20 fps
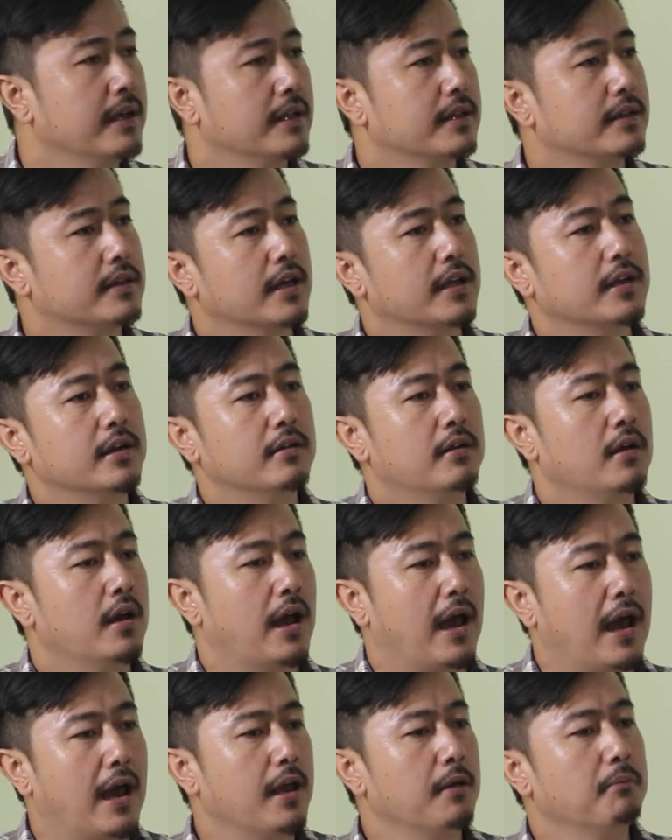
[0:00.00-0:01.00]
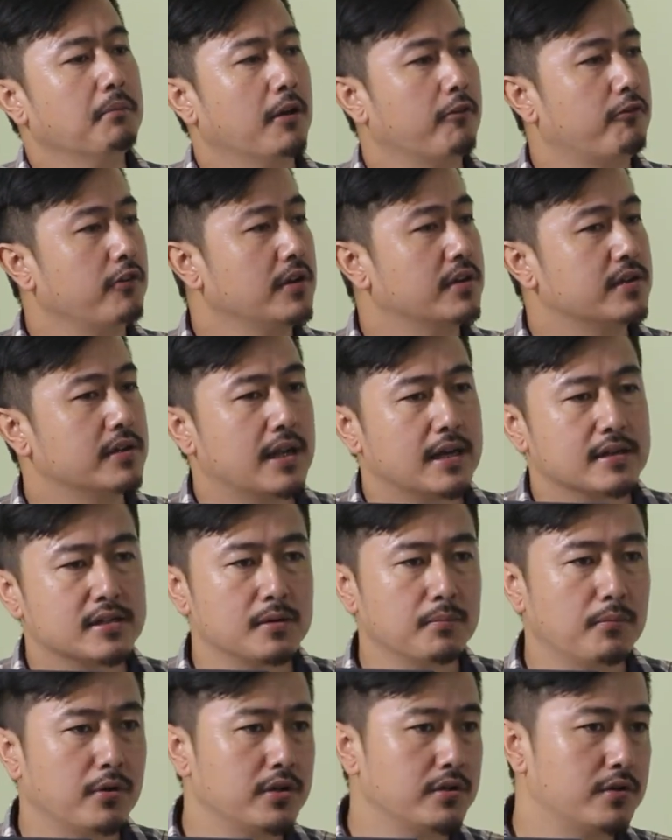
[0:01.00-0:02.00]
Then IMF,
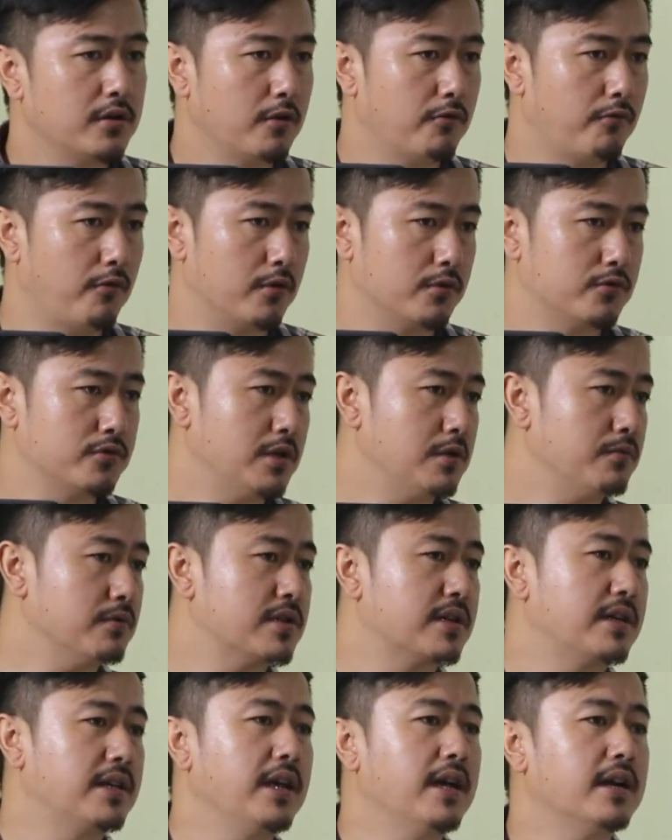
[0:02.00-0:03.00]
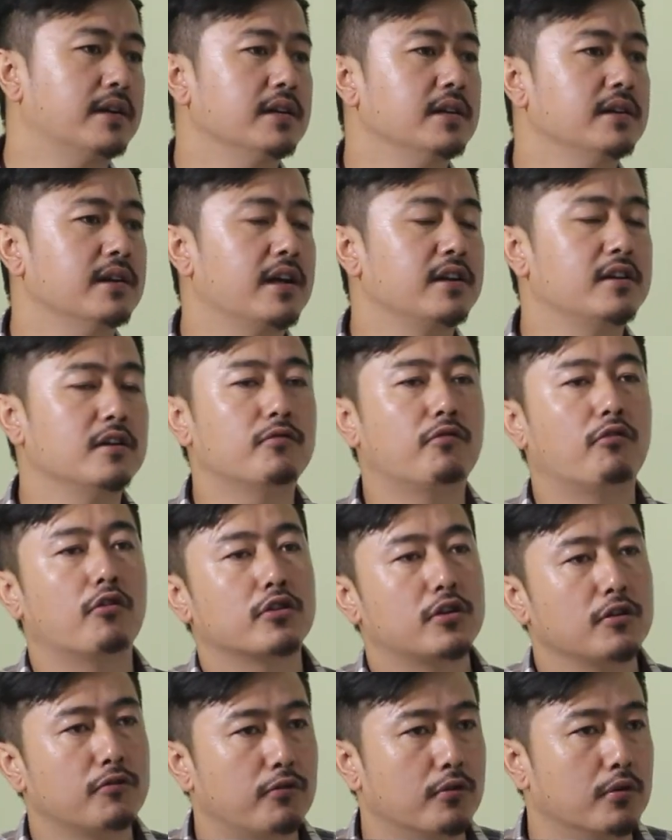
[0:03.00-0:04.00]
International Monetary Fund. So it was created in
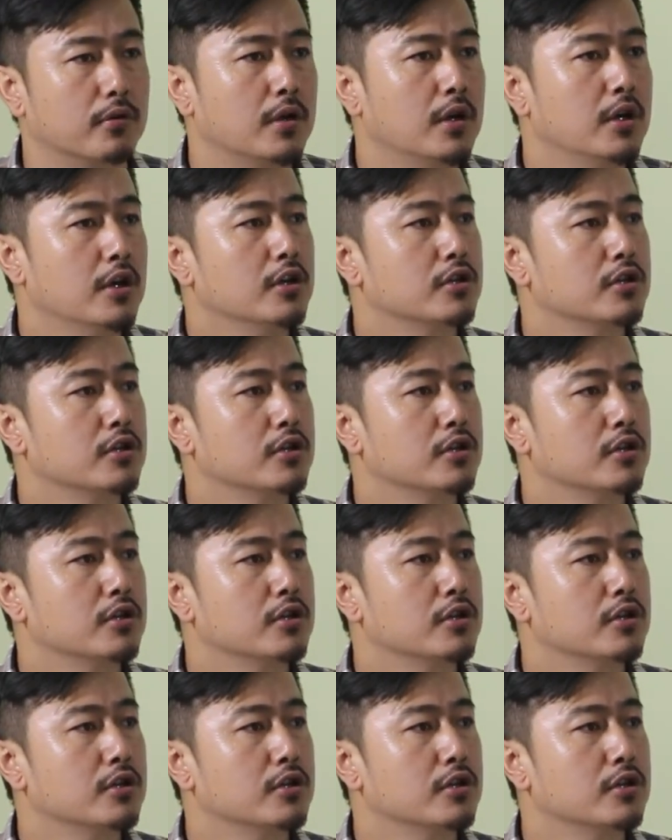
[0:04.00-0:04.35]
1944.